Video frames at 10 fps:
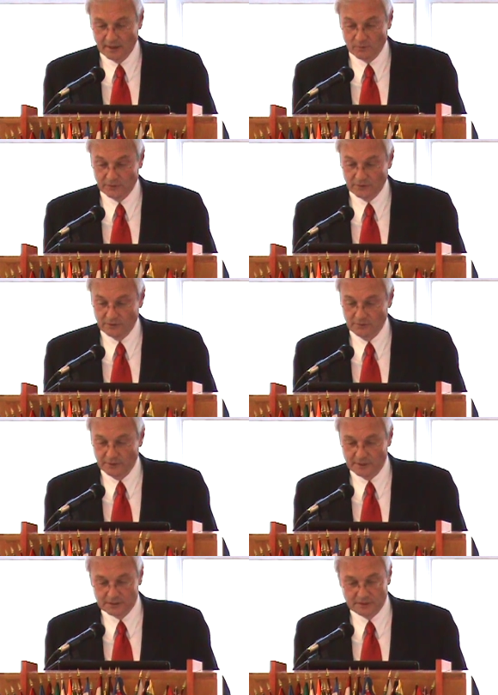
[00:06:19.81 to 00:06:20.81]
Now what they're
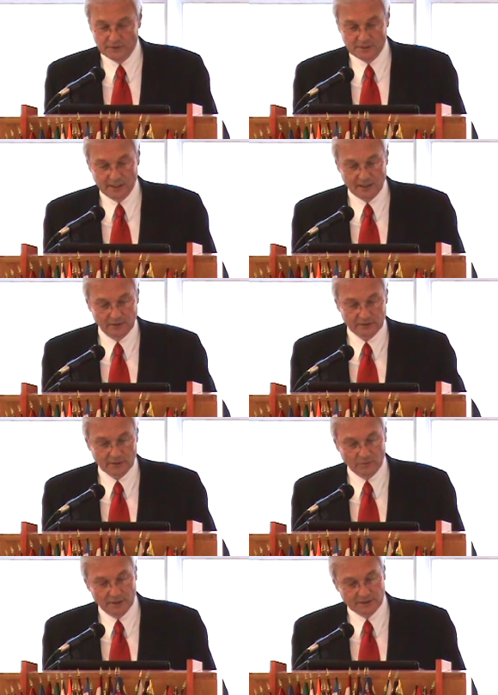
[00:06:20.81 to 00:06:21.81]
doing is, if you take a
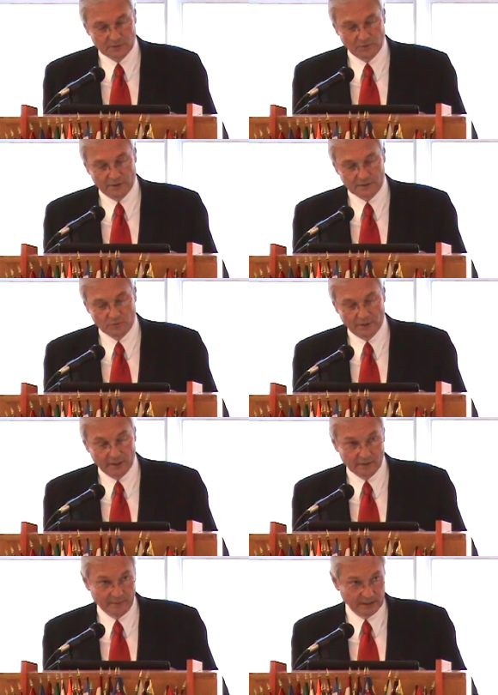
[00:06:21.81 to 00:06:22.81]
look, the ones where there's
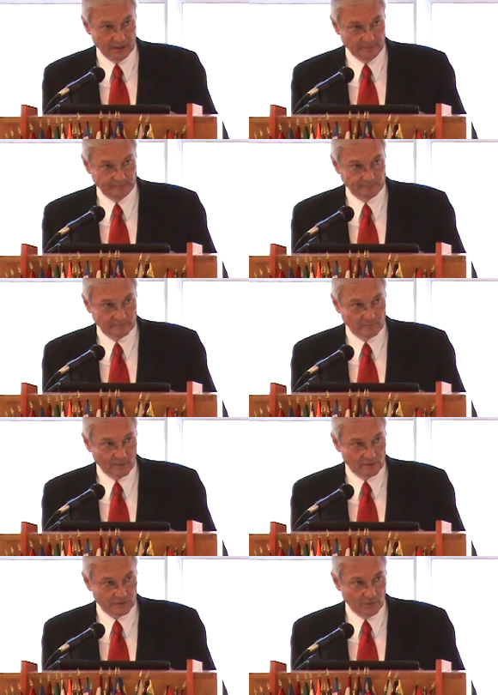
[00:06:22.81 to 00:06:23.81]
one in the middle,
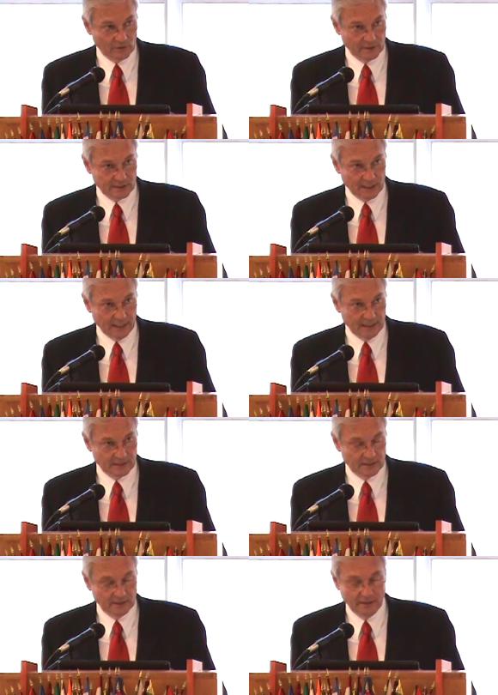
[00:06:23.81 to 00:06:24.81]
there's four on the
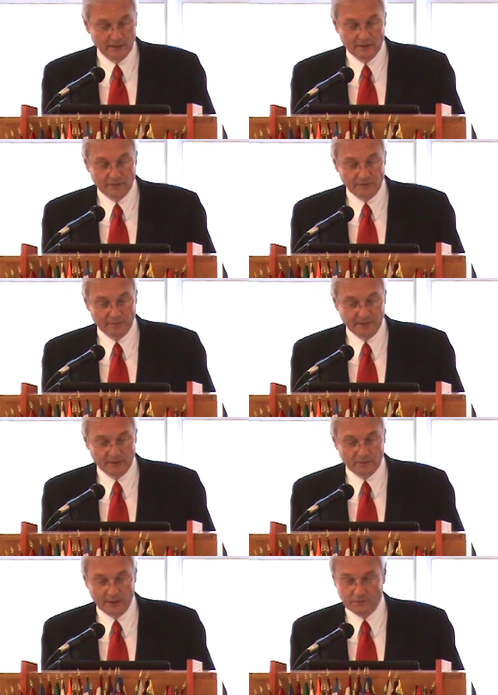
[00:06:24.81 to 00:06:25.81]
sides, they're
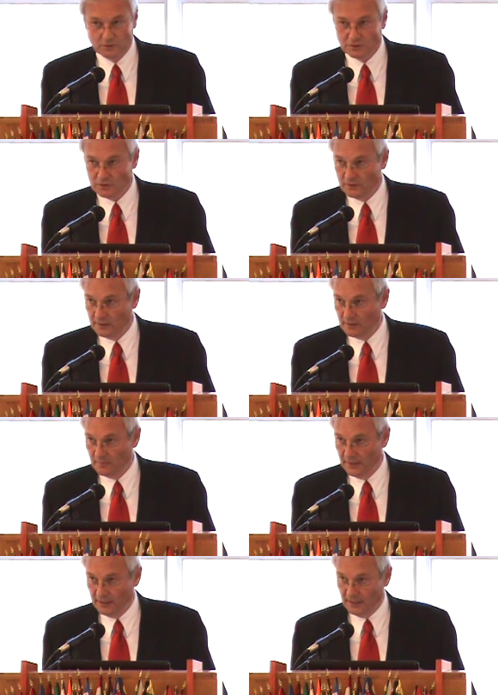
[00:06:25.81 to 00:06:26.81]
flipping the rifles so that
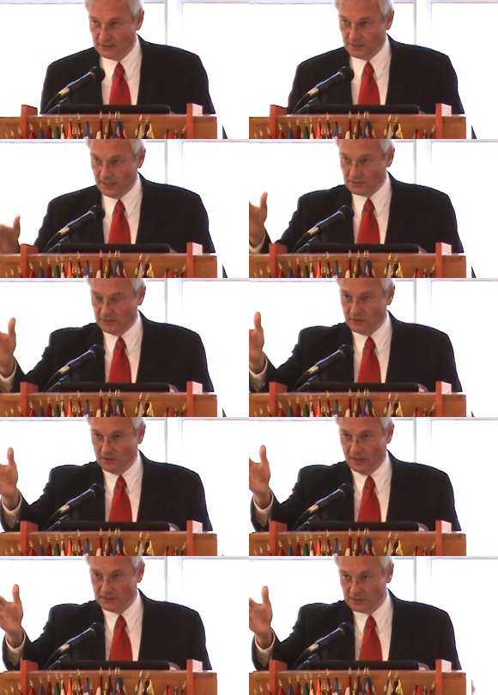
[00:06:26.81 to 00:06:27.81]
their bayonets actually
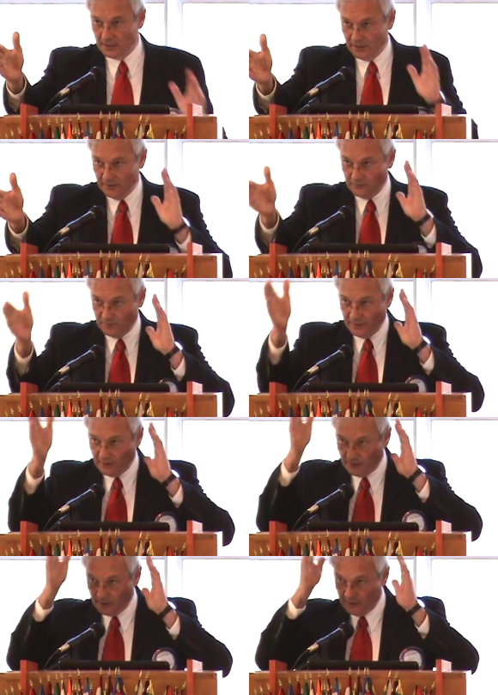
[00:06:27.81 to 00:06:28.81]
cross from
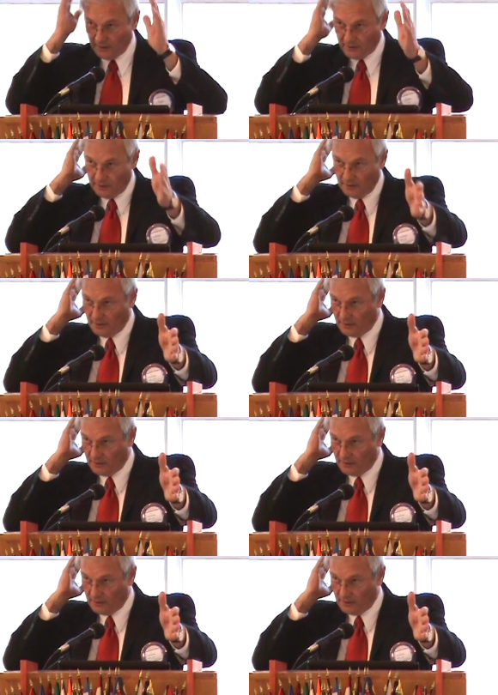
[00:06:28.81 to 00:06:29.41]
ear to ear,